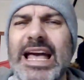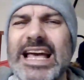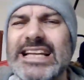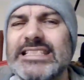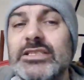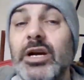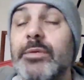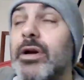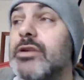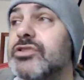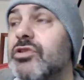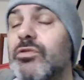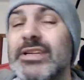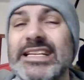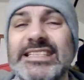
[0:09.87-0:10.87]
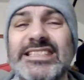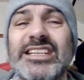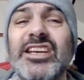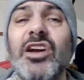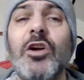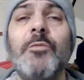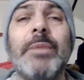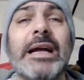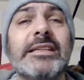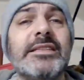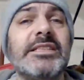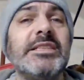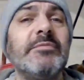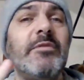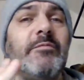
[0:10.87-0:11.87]
as time goes on is to go back to
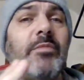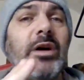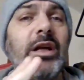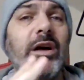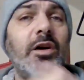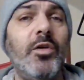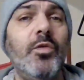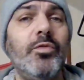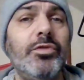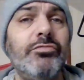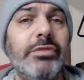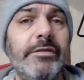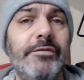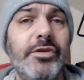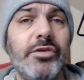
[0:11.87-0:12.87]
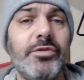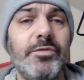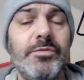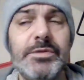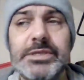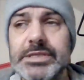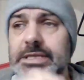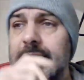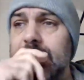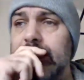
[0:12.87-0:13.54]
some of my older reviews